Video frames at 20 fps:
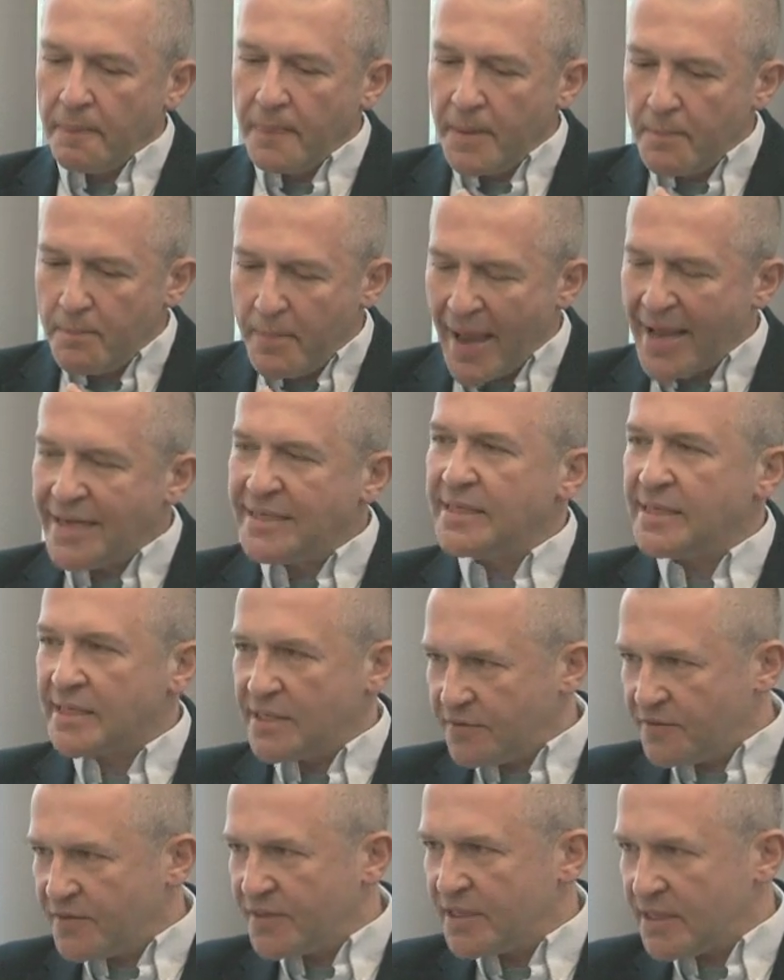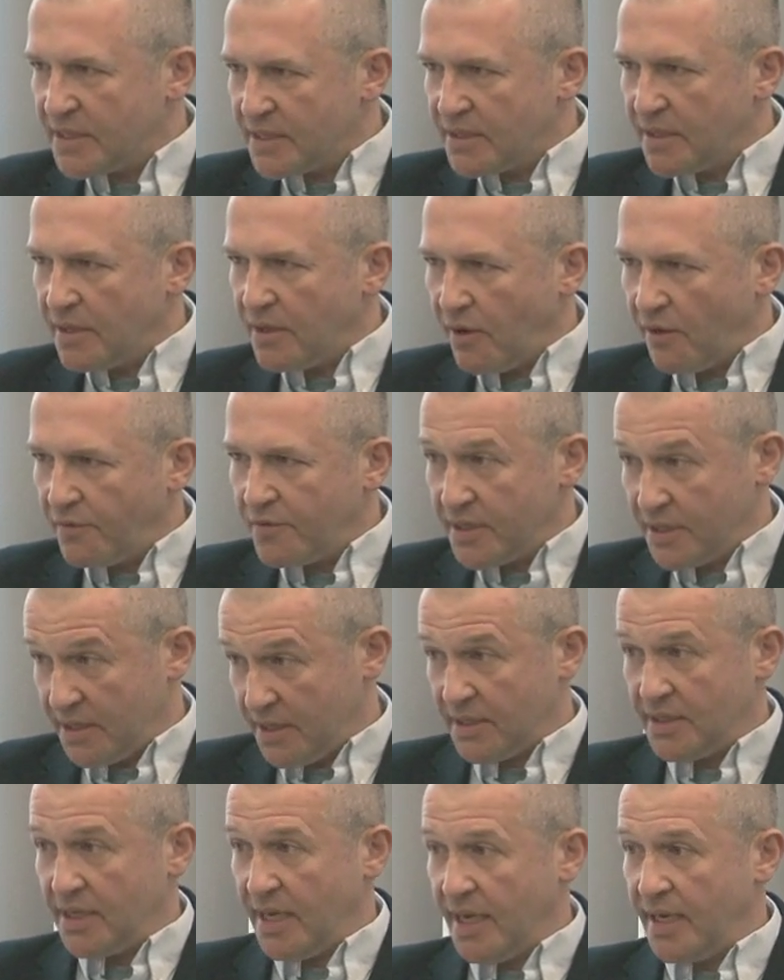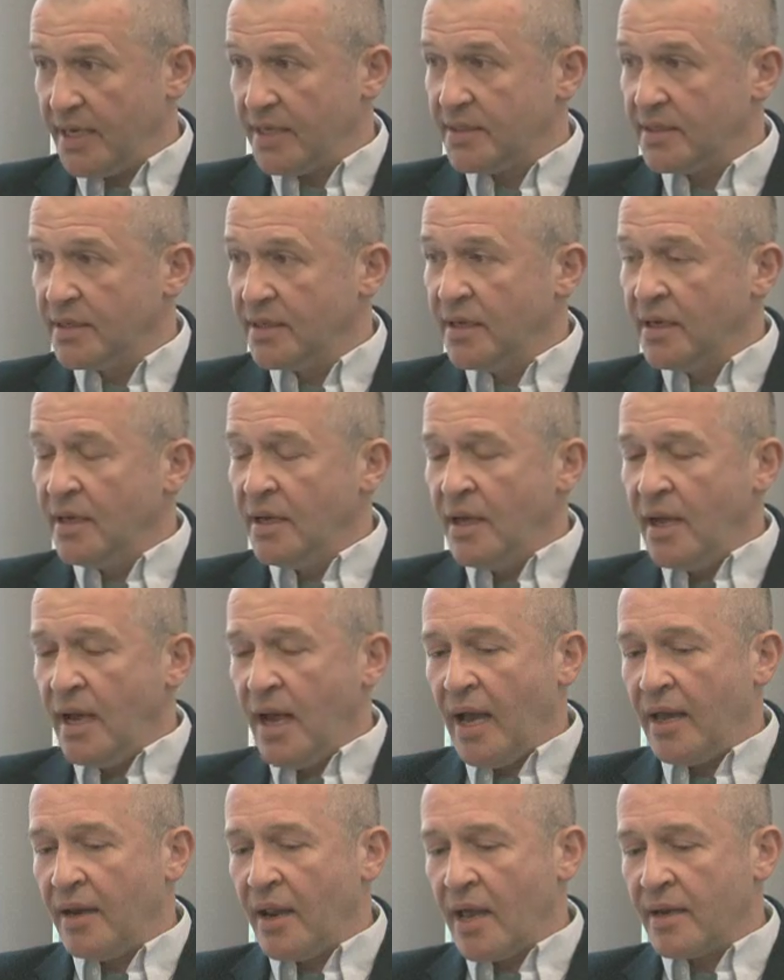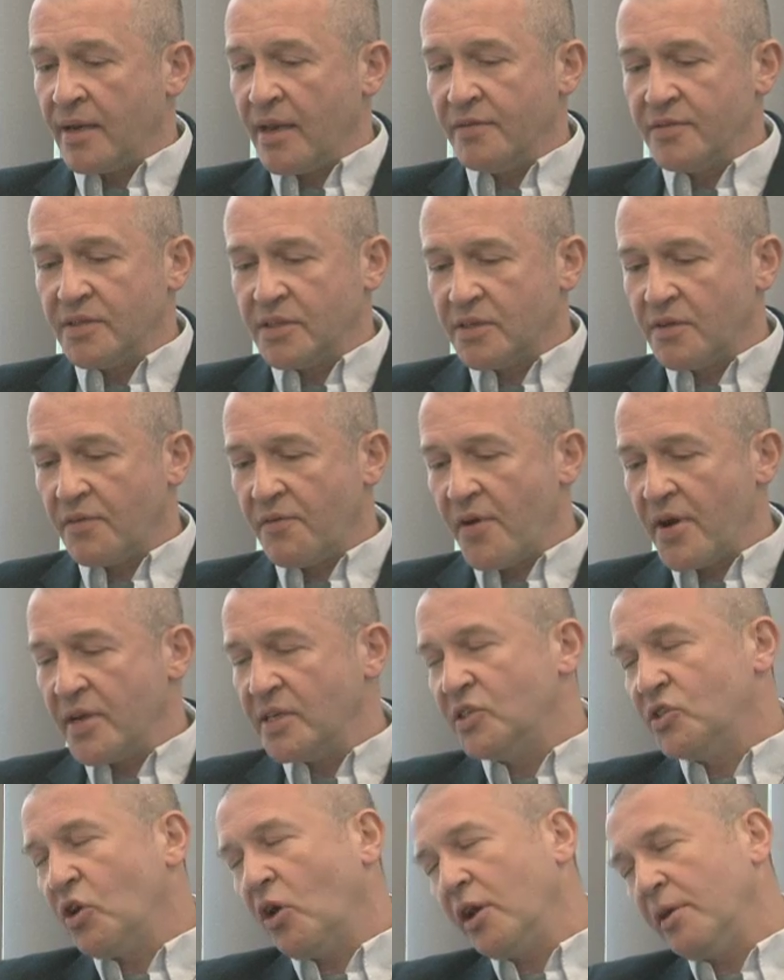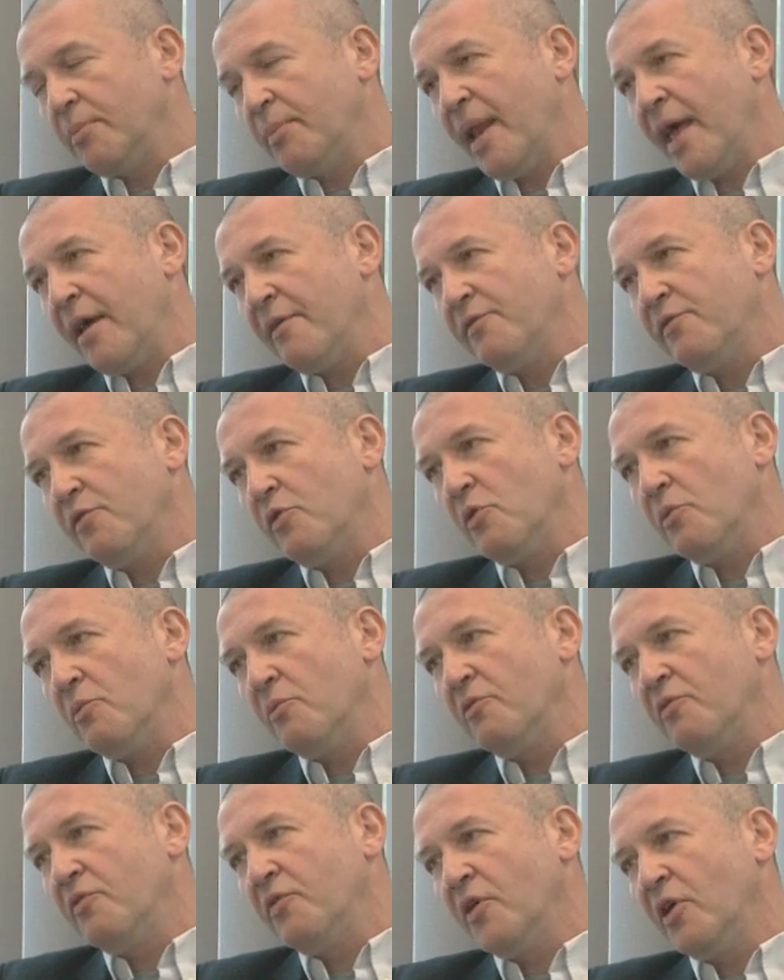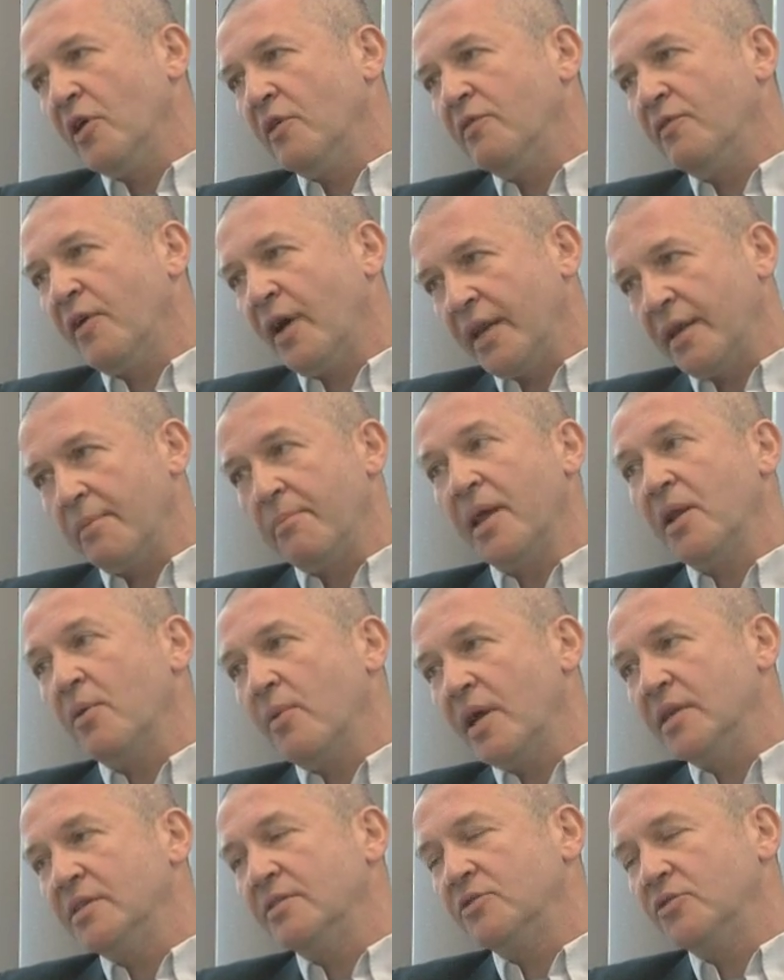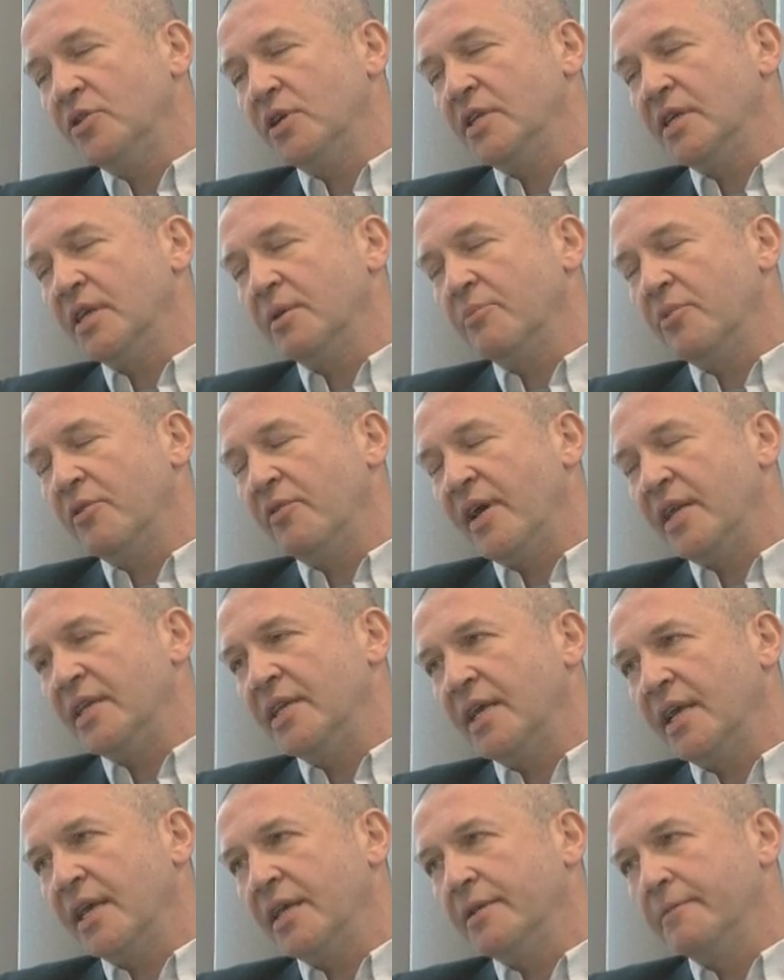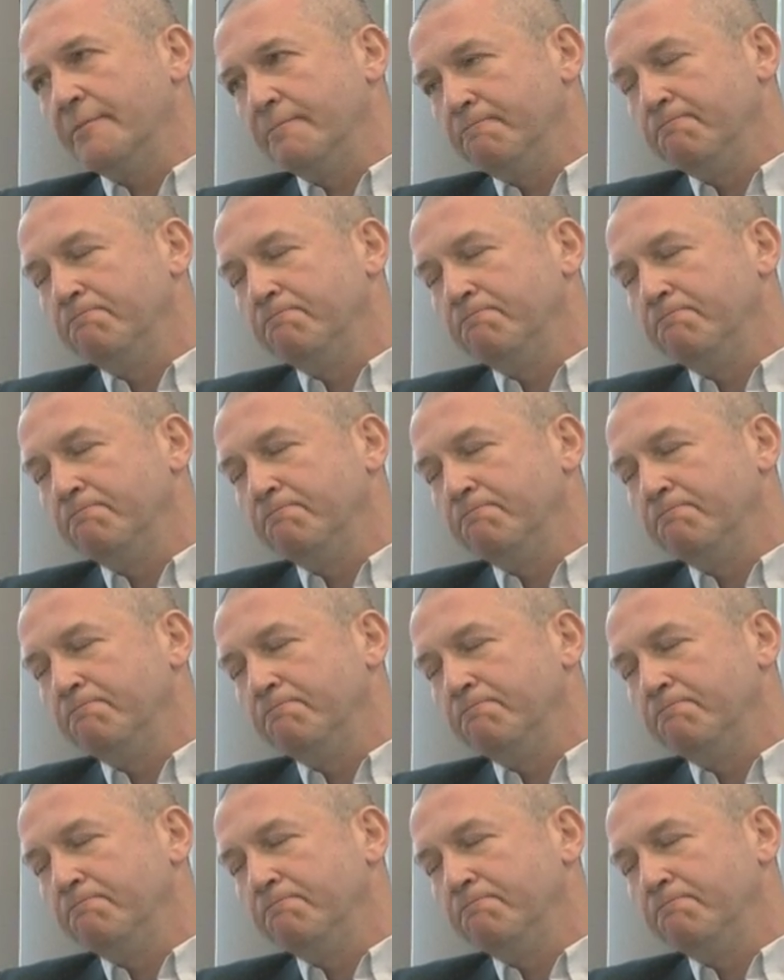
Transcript: the basis of this, of this disease and, and gives us a very solid platform for finding better ways of treating and preventing it.